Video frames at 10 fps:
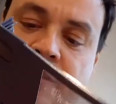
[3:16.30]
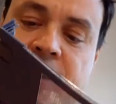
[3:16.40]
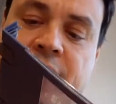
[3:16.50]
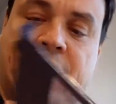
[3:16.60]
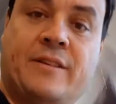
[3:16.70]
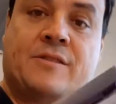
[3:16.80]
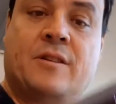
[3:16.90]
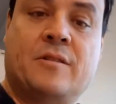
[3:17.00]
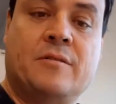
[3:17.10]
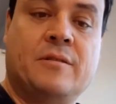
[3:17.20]
or anything.
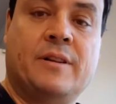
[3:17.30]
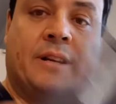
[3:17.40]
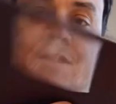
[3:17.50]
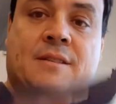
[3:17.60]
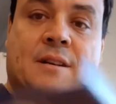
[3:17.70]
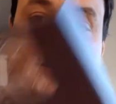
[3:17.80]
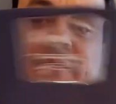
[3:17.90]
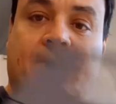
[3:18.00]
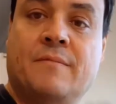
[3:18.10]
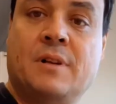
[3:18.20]
So it's
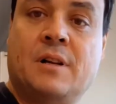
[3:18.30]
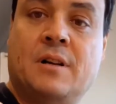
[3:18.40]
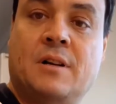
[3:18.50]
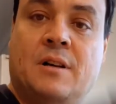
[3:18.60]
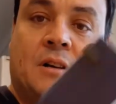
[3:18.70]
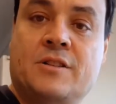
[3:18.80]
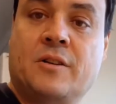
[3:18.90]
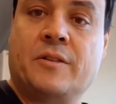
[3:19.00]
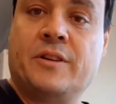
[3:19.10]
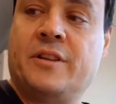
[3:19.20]
all
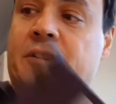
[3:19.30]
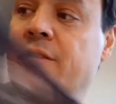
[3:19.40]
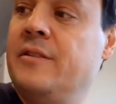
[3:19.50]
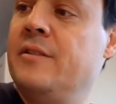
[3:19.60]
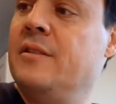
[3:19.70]
good here.